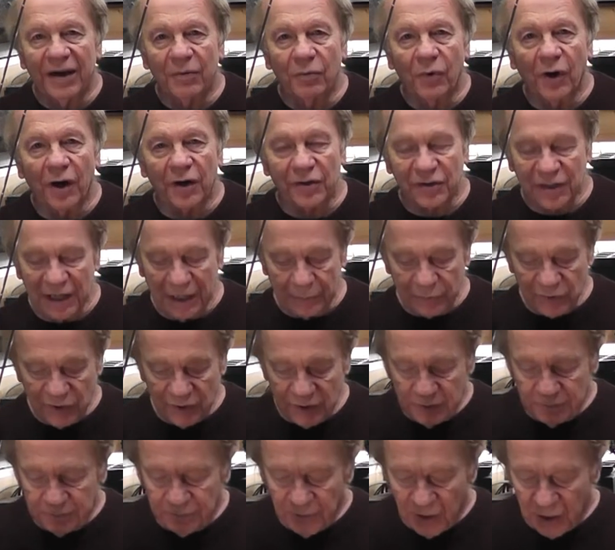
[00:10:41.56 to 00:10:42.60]
anyway, it
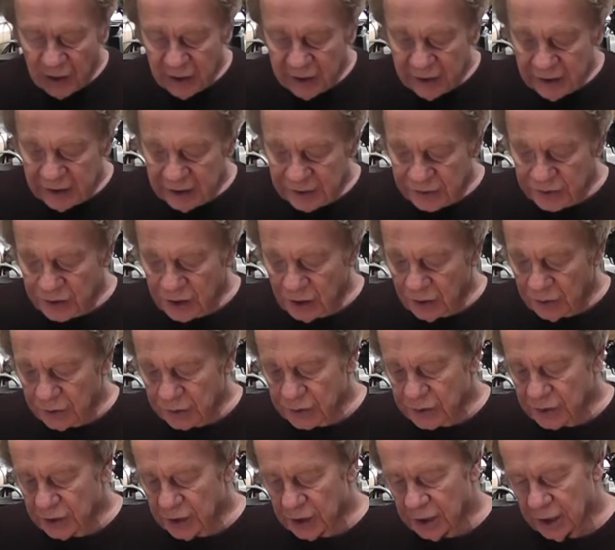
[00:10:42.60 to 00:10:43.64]
works absolutely
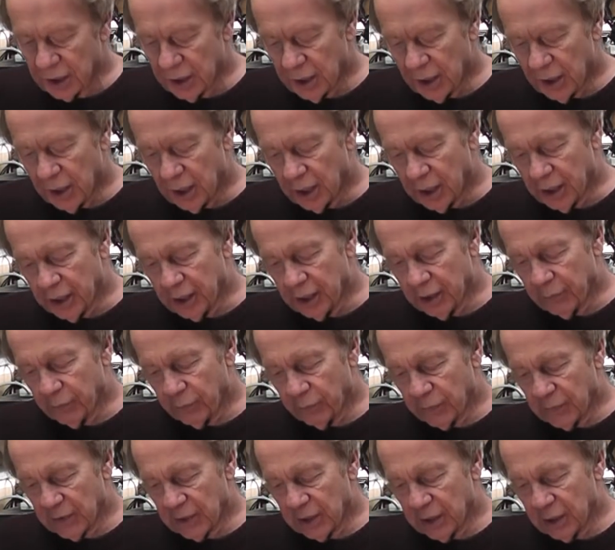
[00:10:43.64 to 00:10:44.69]
fine. It's got
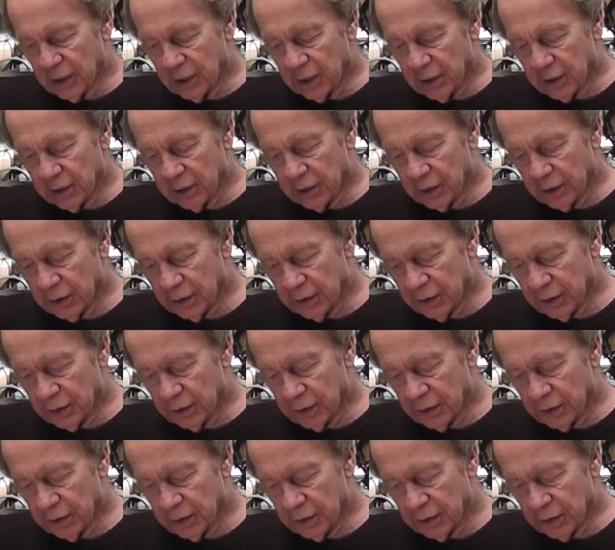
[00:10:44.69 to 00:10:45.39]
loudness